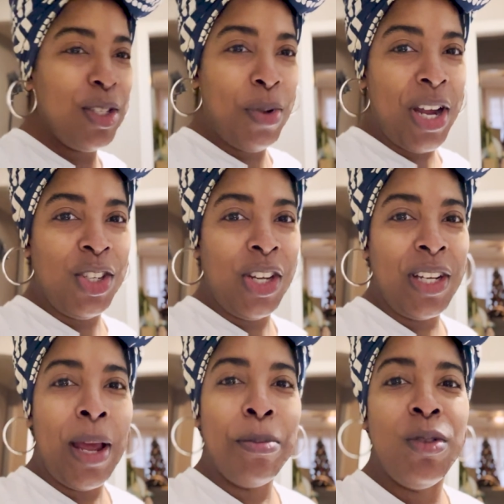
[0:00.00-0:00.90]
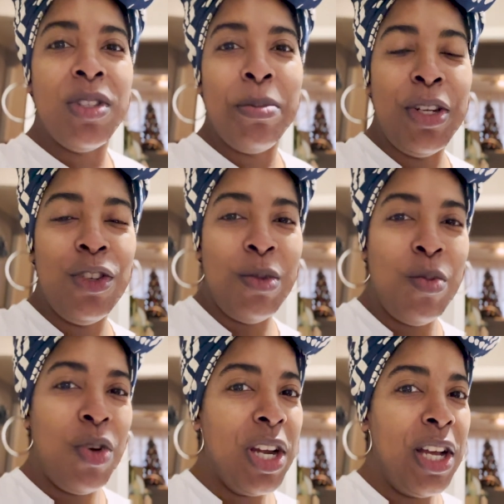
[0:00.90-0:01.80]
project, I'm using Benjamin
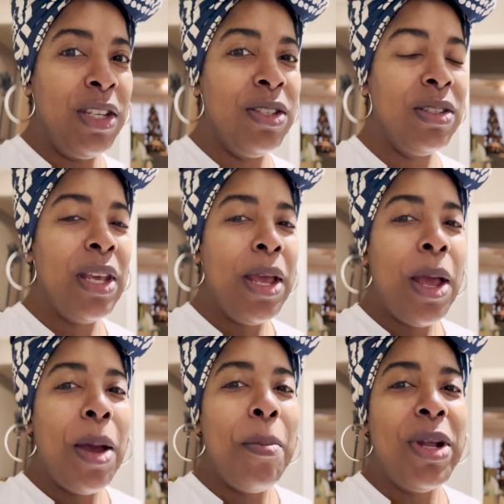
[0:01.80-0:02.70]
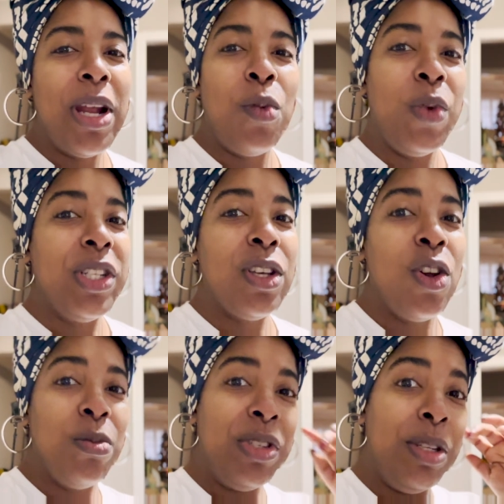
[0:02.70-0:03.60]
Moore colors. But I went to
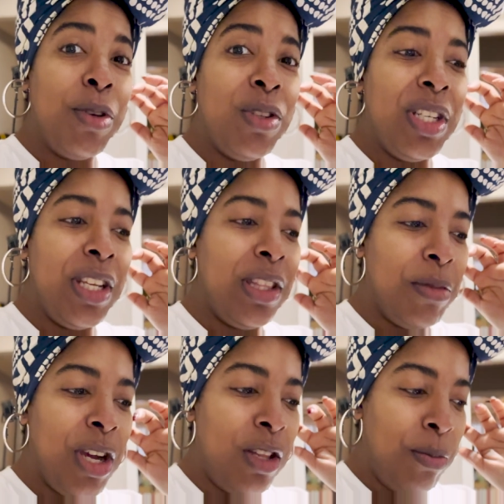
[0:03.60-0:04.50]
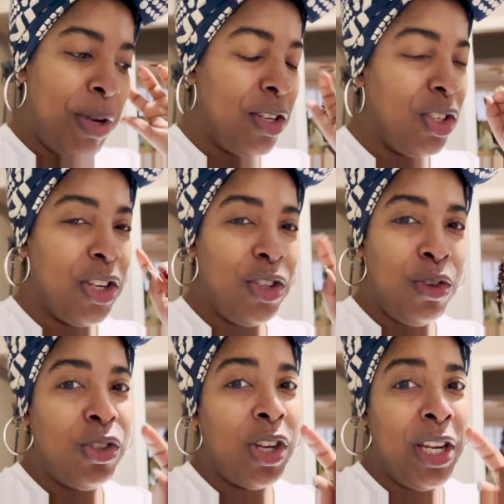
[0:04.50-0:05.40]
Home Depot to get them color matched. I
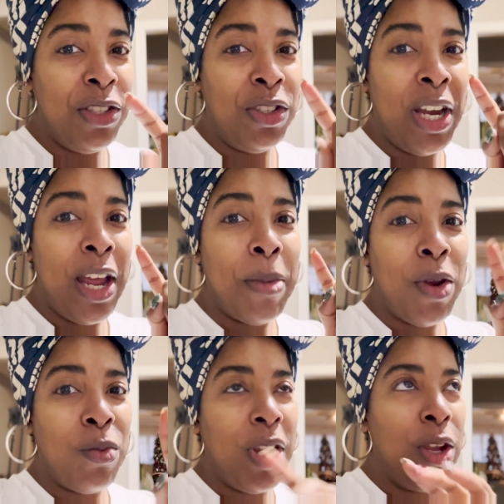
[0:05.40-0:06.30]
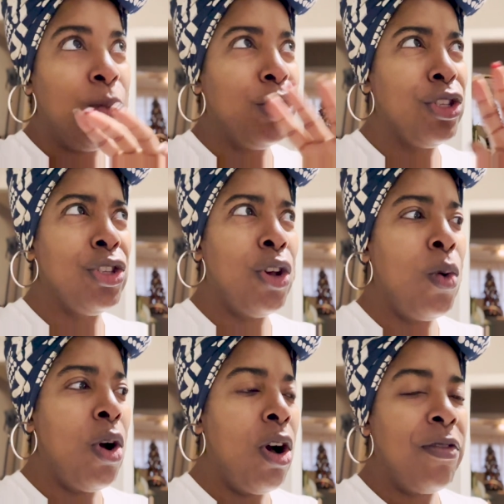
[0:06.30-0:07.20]
told y'all yesterday how my red was
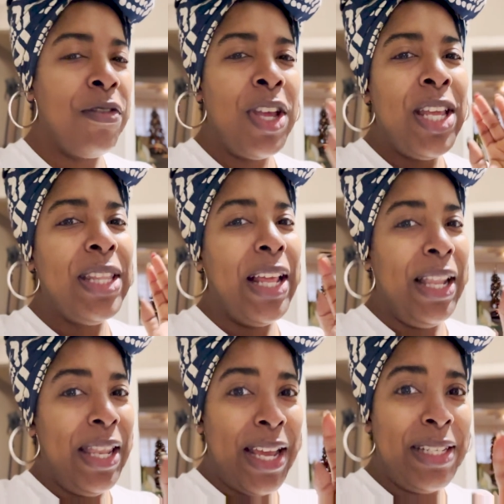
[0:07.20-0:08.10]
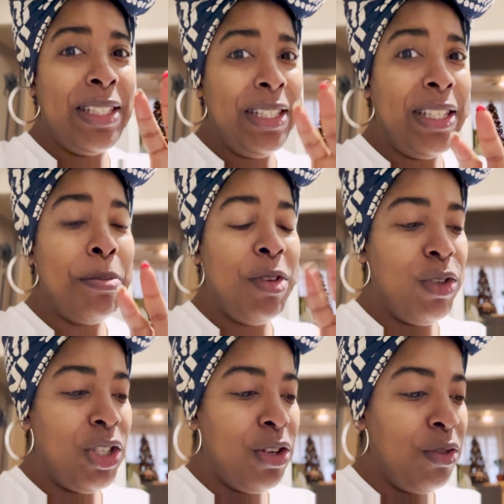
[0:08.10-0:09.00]
so off. They nicely let me
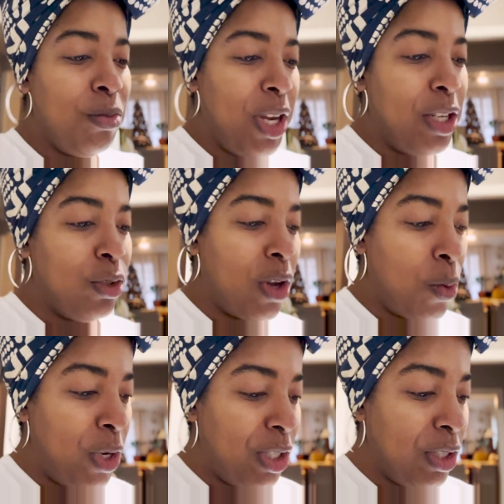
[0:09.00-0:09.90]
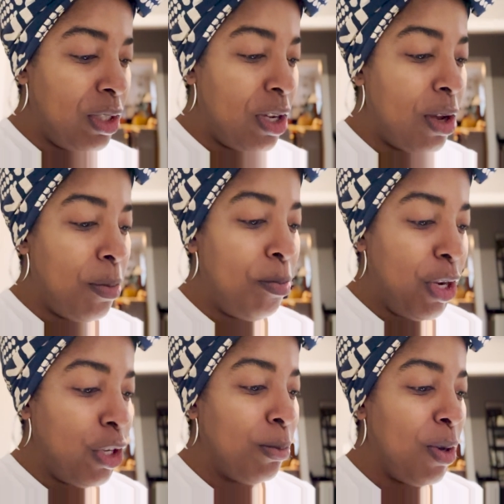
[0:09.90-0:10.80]
return the red. So I went to a
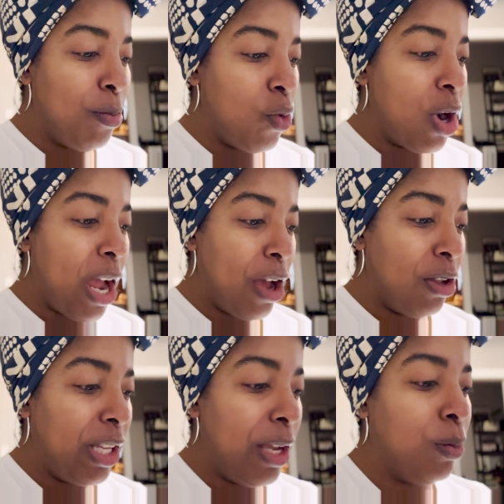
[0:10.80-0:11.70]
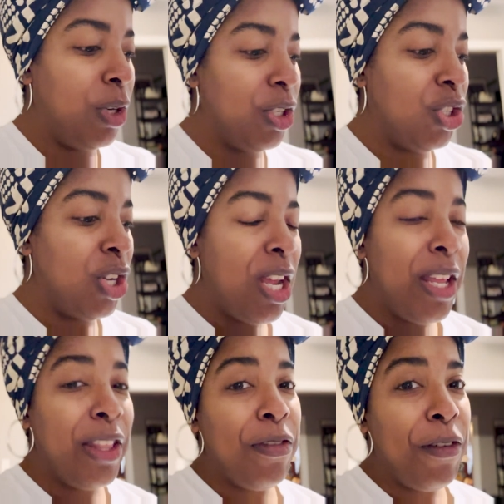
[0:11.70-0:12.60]
Benjamin Moore outlet, which
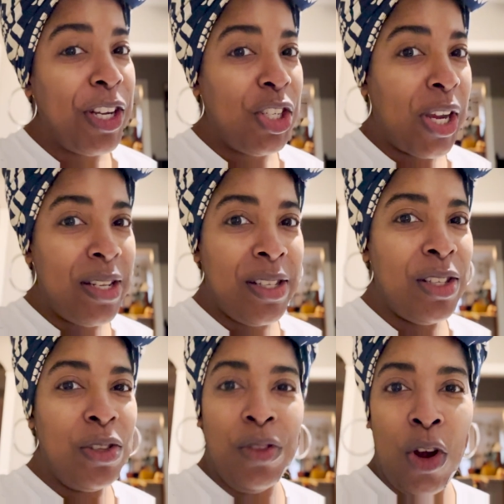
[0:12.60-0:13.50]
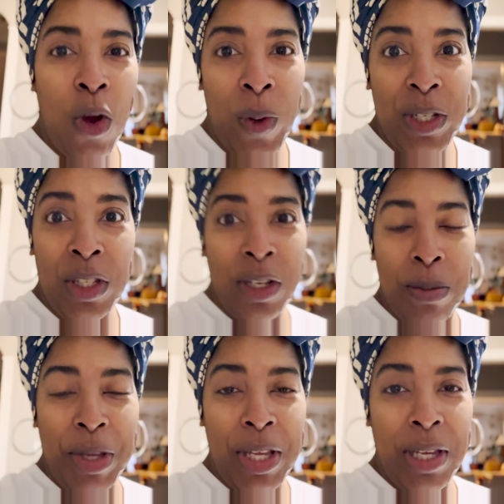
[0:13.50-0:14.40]
they're franchises, so they're always going to
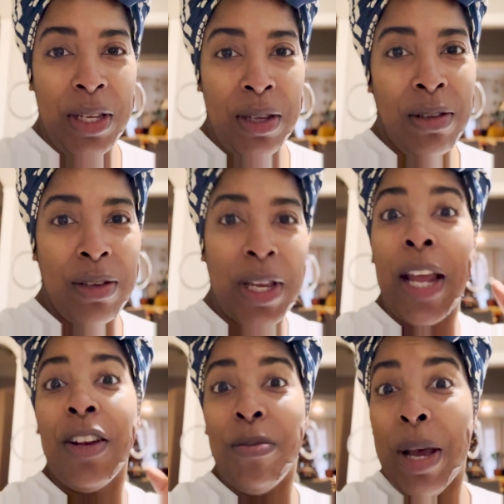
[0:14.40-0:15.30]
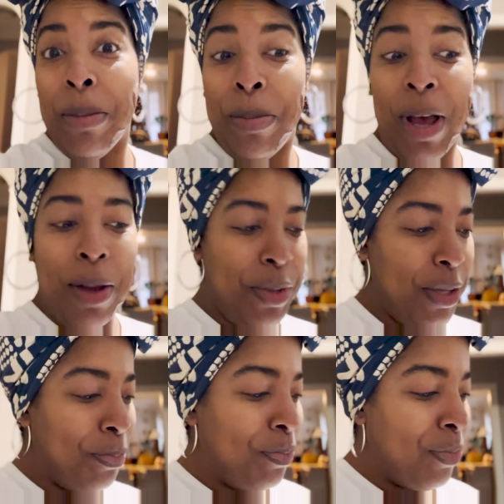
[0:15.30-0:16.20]
be kind of mom and
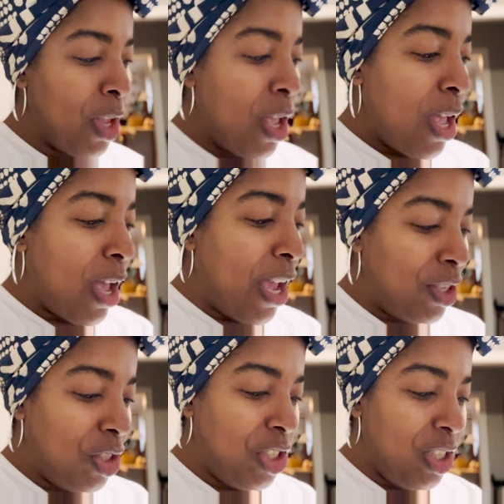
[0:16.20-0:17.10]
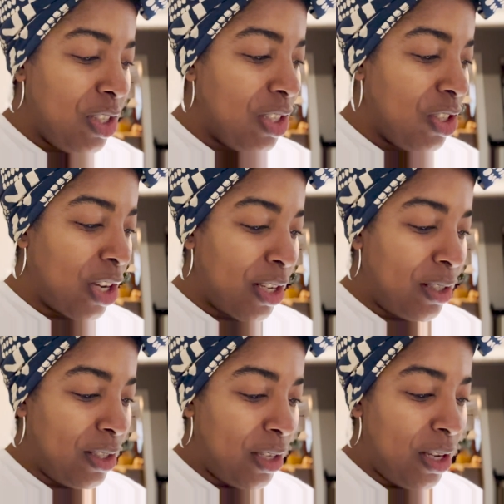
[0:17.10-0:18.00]
poppy. And she
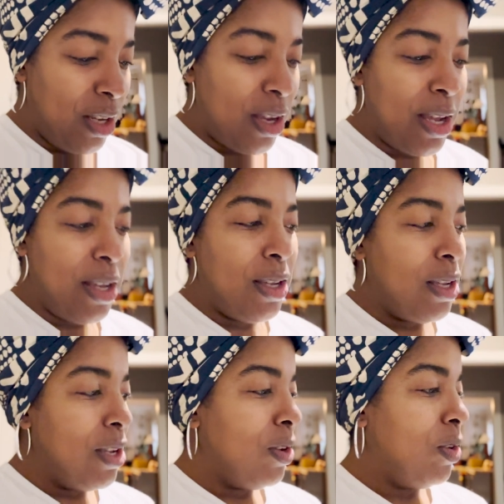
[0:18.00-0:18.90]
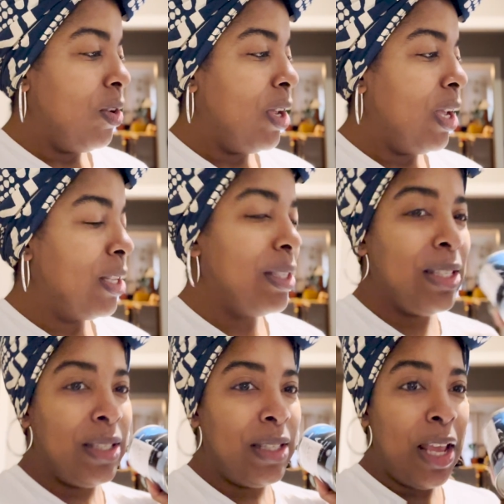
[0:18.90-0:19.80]
suggested a
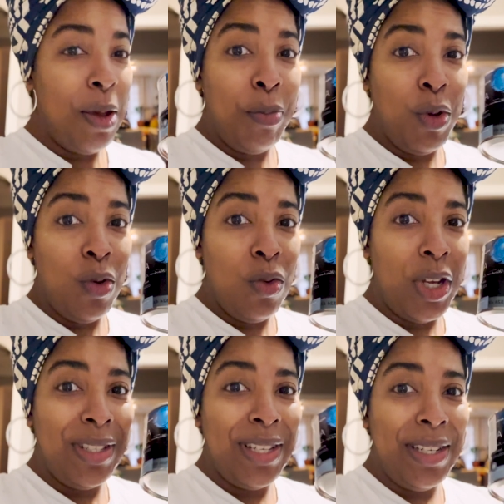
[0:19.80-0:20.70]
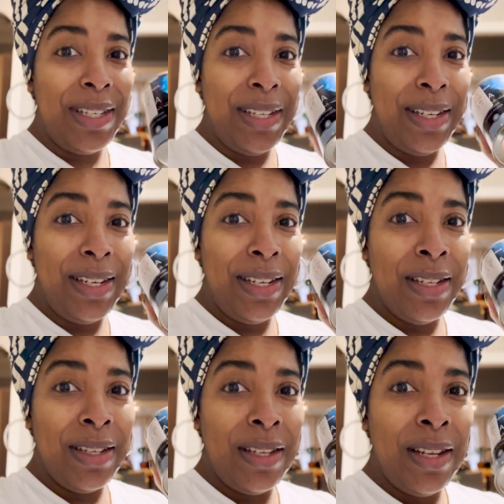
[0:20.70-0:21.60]
sample, a tinted,
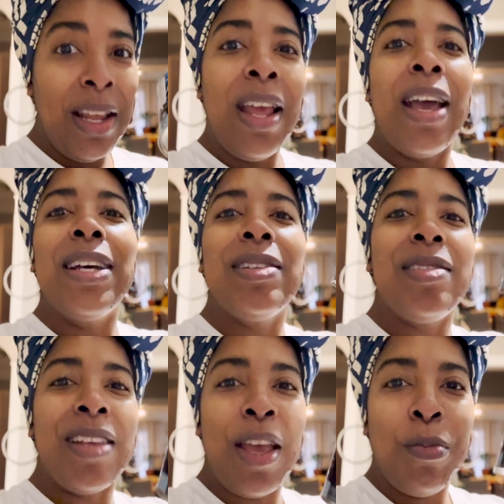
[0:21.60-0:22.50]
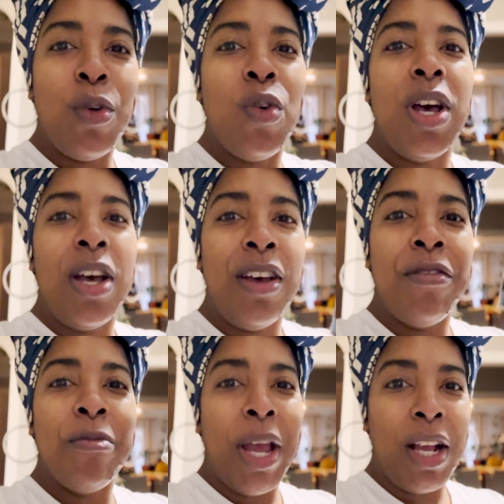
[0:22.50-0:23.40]
a sample of
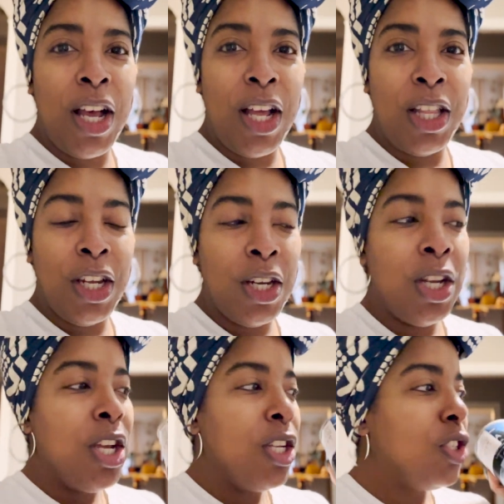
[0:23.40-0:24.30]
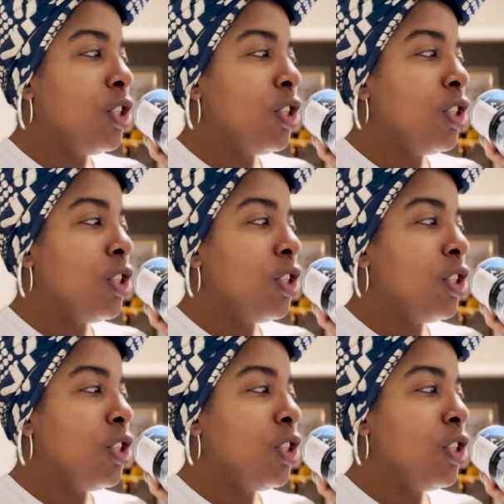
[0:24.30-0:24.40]
my color to